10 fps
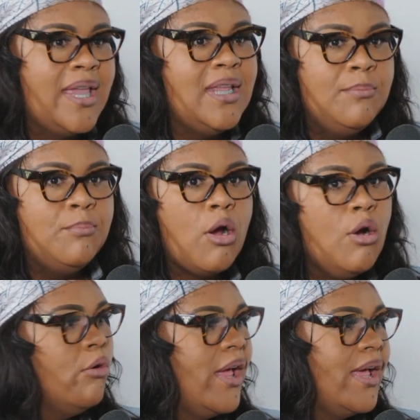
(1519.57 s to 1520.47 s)
any
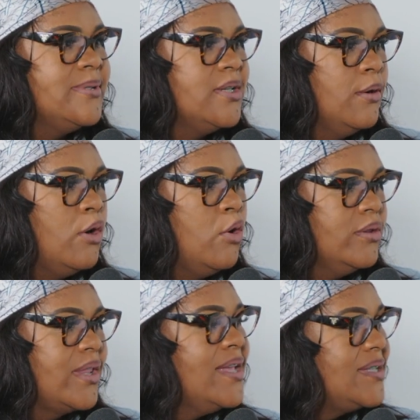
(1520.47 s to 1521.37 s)
programs or
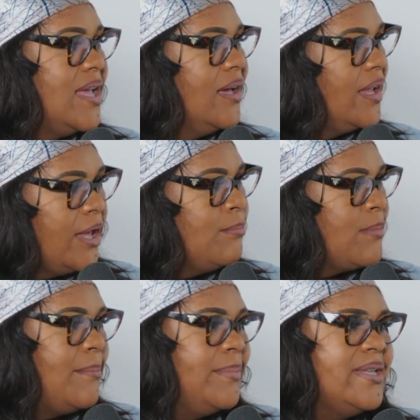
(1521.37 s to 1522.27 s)
things that could help
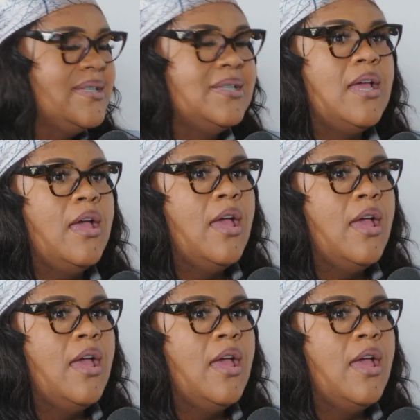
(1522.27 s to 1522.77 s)
my business.